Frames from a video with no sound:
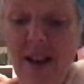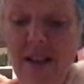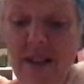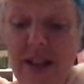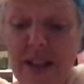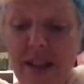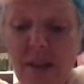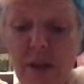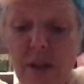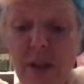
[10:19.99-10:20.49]

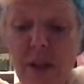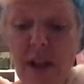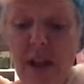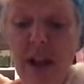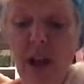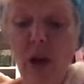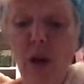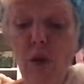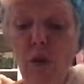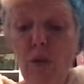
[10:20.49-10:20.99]
This was
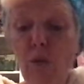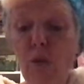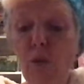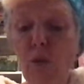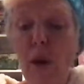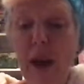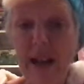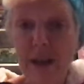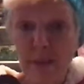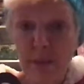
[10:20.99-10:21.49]

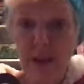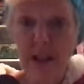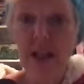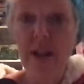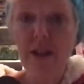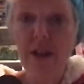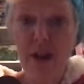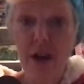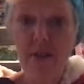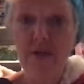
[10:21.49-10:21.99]
incredibly
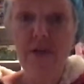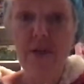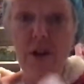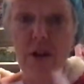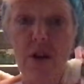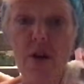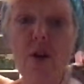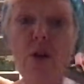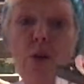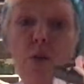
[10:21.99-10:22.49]

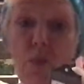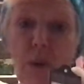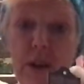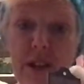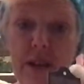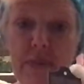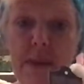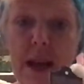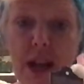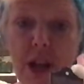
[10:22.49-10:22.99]
thoughtful with
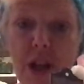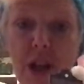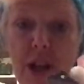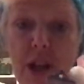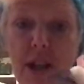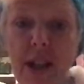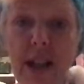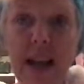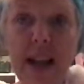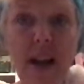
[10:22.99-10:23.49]
a
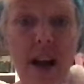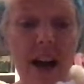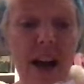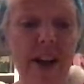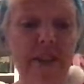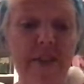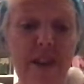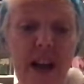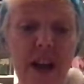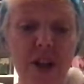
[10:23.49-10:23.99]
matching like
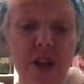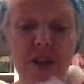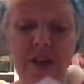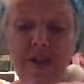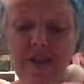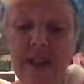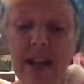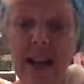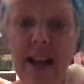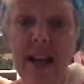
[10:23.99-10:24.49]
high fashion
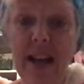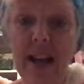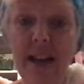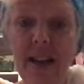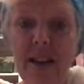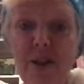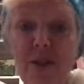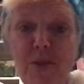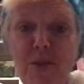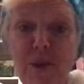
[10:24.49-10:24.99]
tag
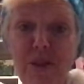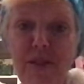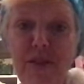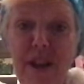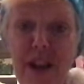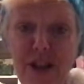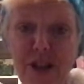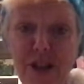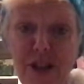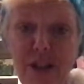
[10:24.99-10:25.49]
with a
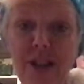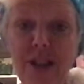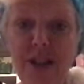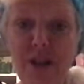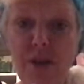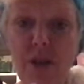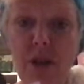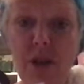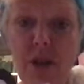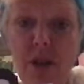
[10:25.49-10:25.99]
fashion
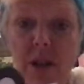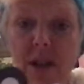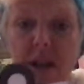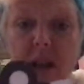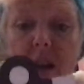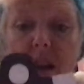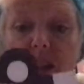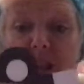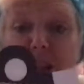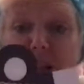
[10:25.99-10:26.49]
illustration.
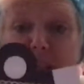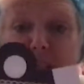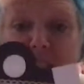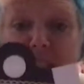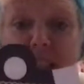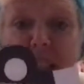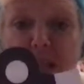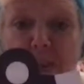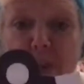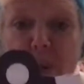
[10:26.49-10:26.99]
Look
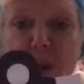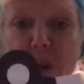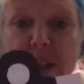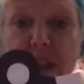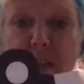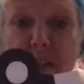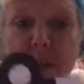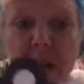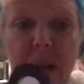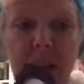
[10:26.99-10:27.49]
at this purse
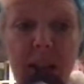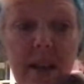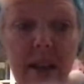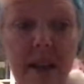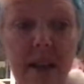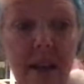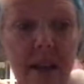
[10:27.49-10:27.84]
template.